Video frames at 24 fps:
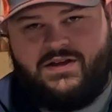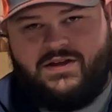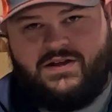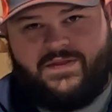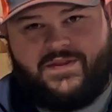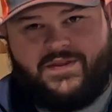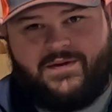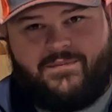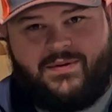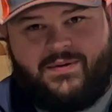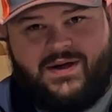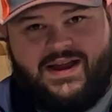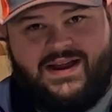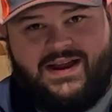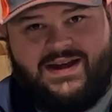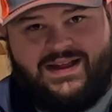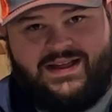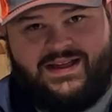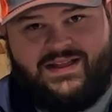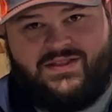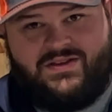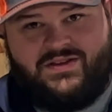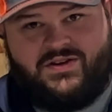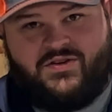the brand
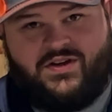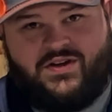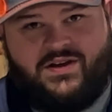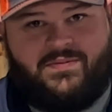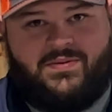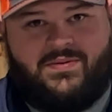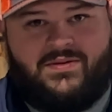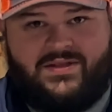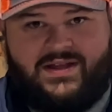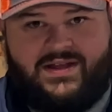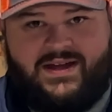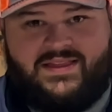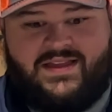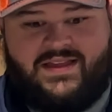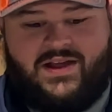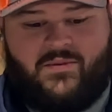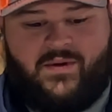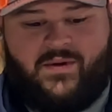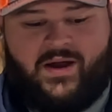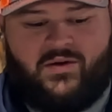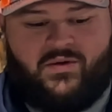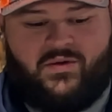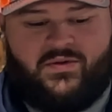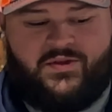in the grip like that
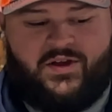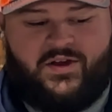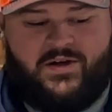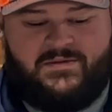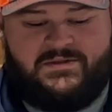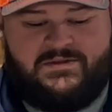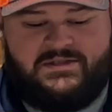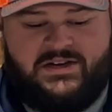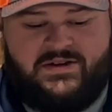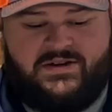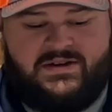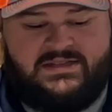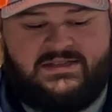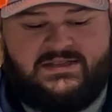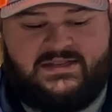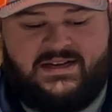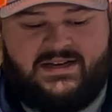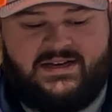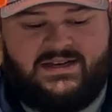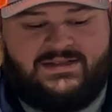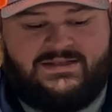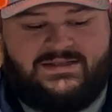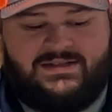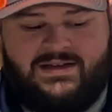Randall Tharp series
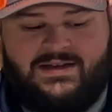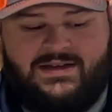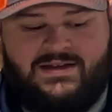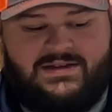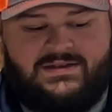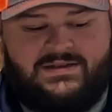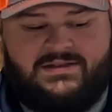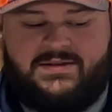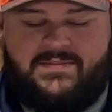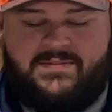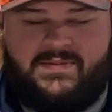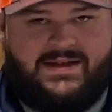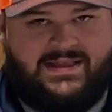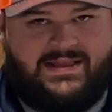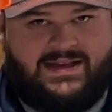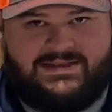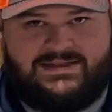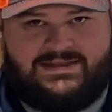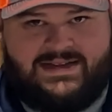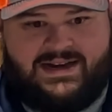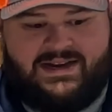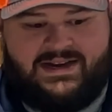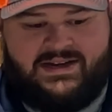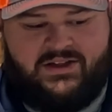does. To me, that's
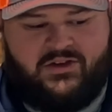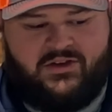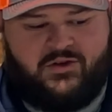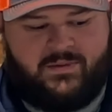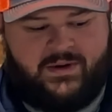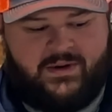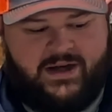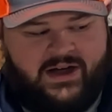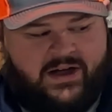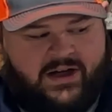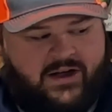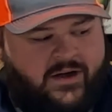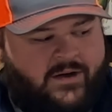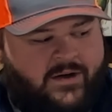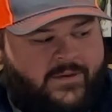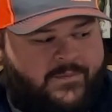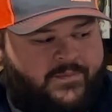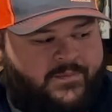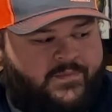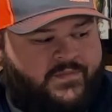not a deal breaker.